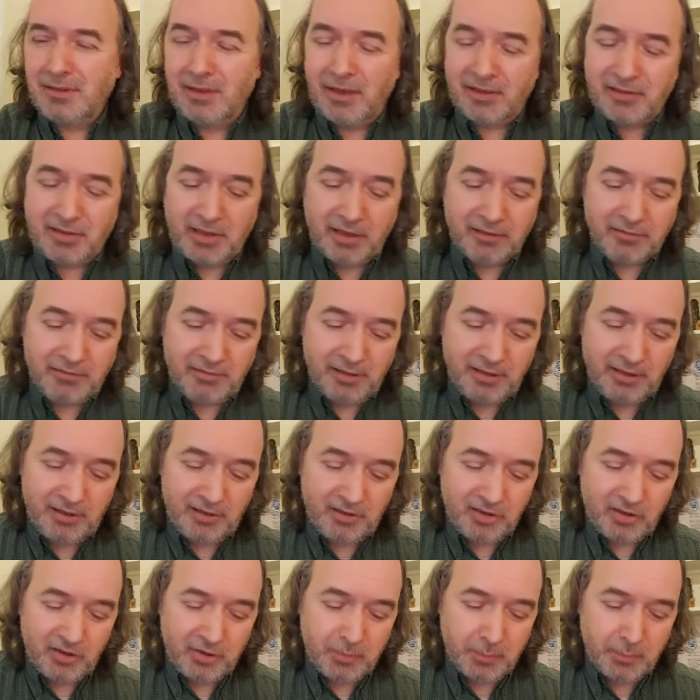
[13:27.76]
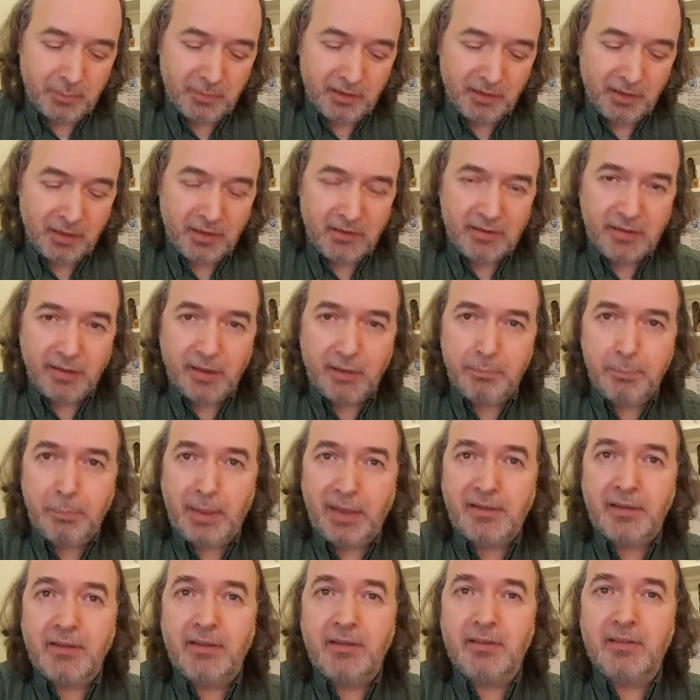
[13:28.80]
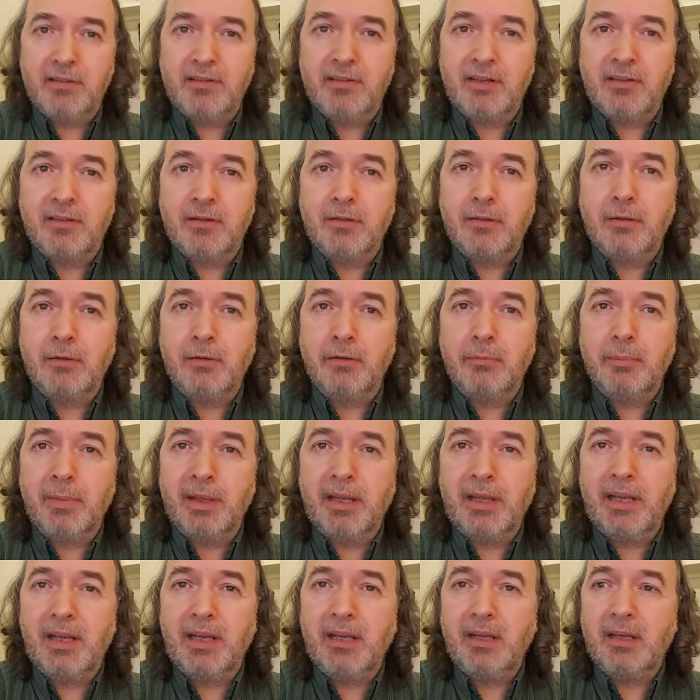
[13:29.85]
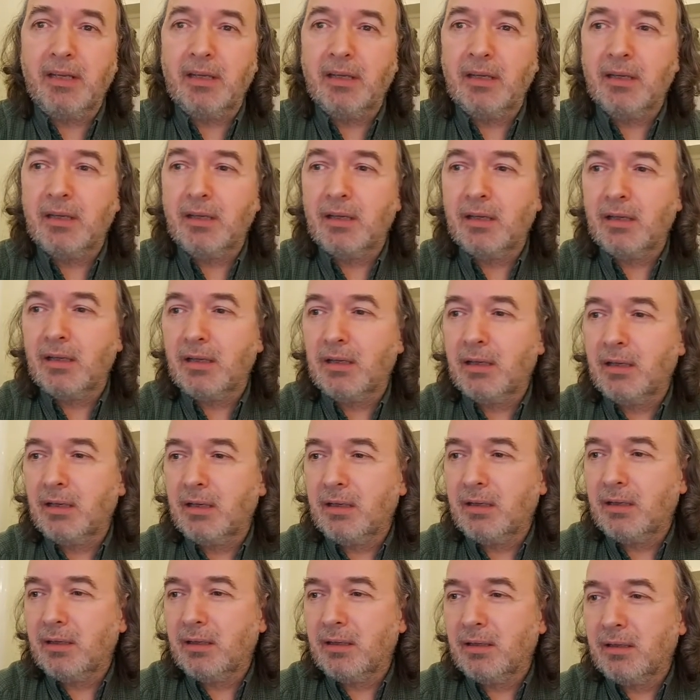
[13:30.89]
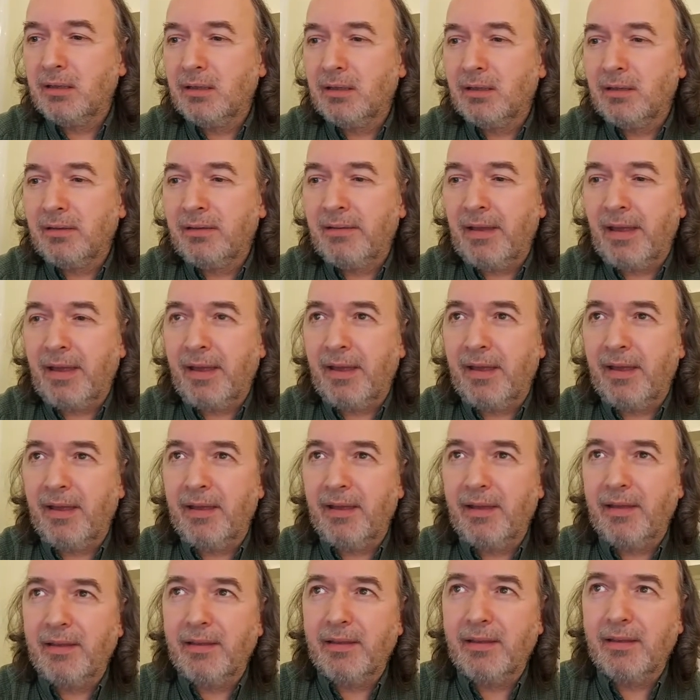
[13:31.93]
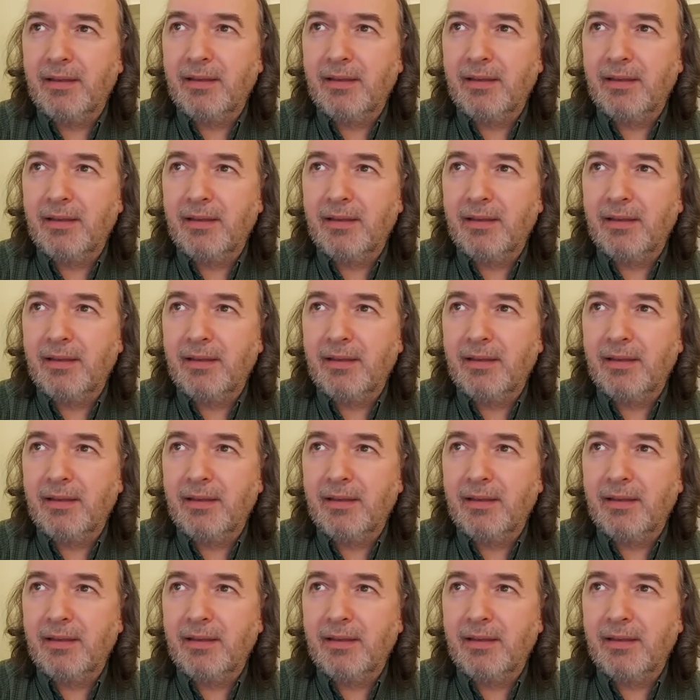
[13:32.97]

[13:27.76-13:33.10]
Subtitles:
as I reach to the buttons that hold me, dare